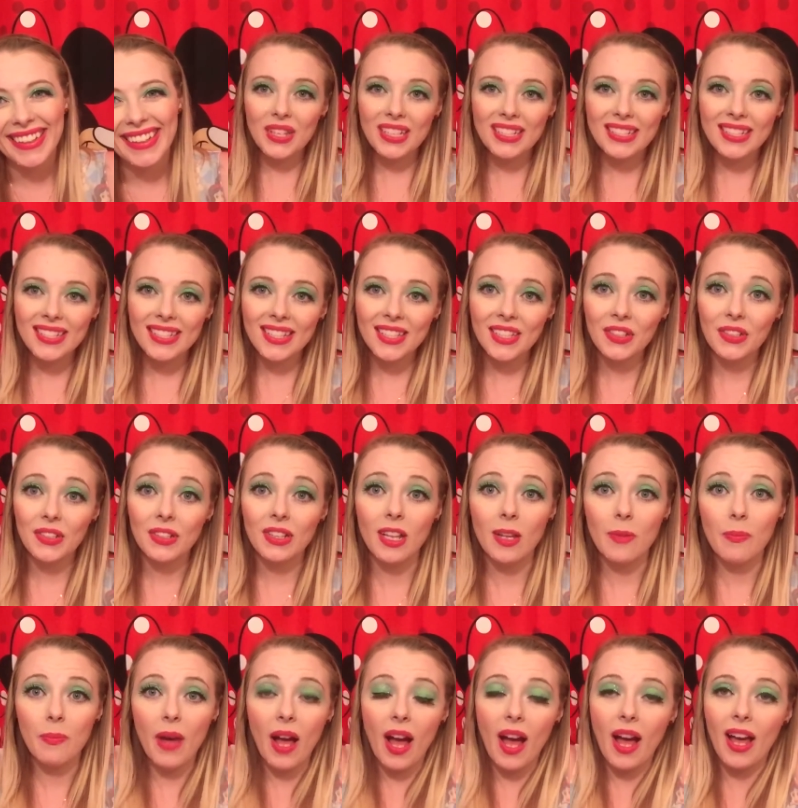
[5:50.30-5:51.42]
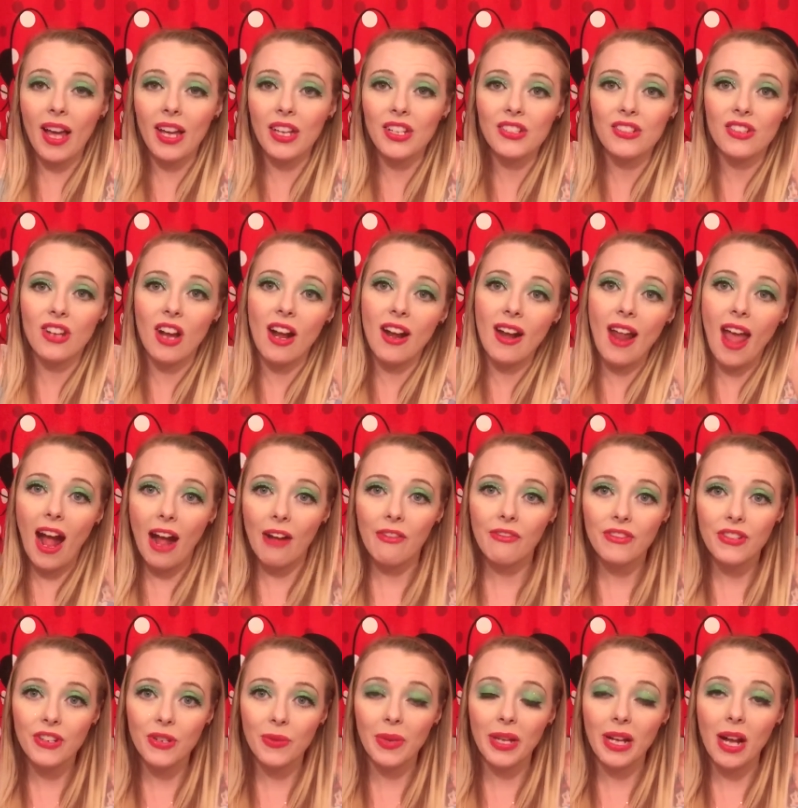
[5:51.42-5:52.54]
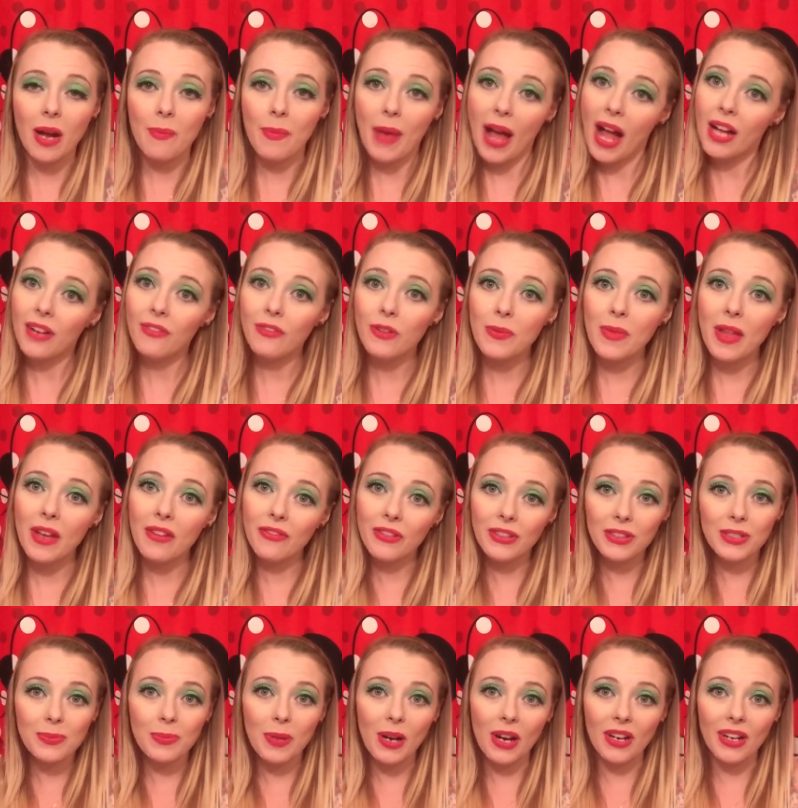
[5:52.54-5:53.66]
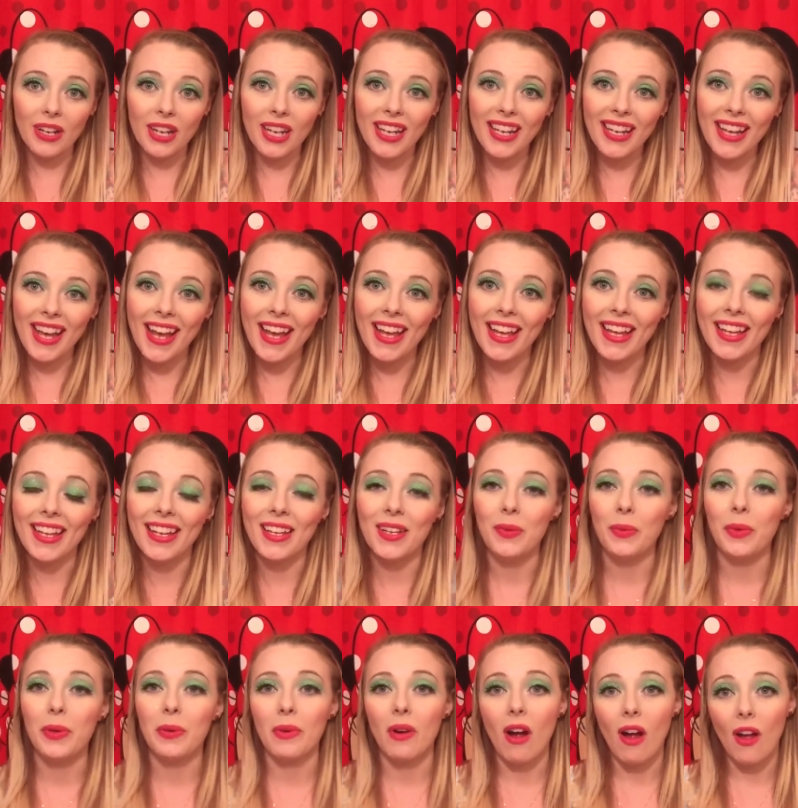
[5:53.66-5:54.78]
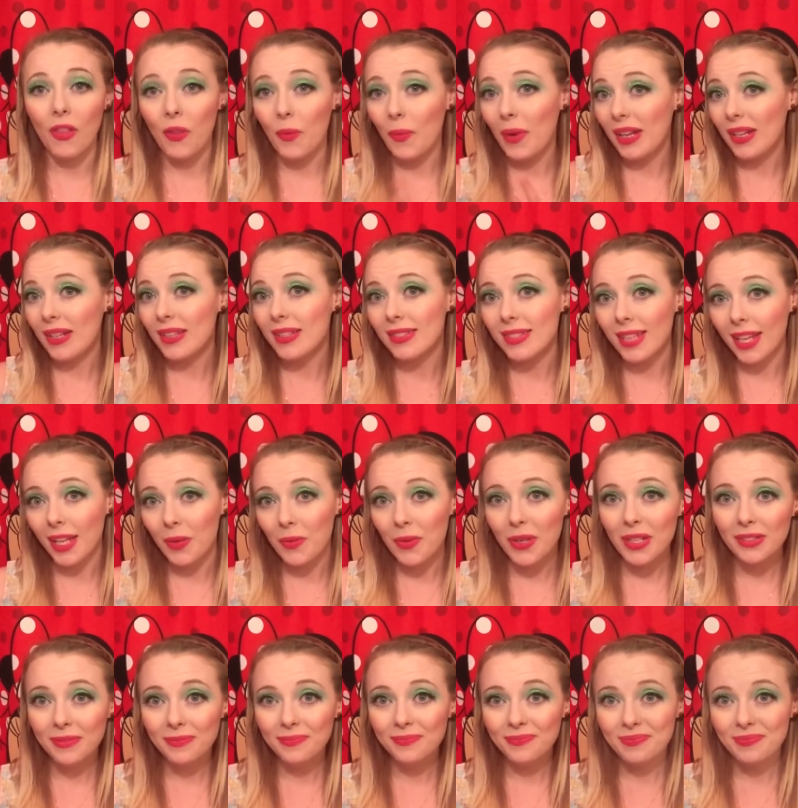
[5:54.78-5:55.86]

this is a little clip I shot after we got back from that first party and we were on the way to the second one.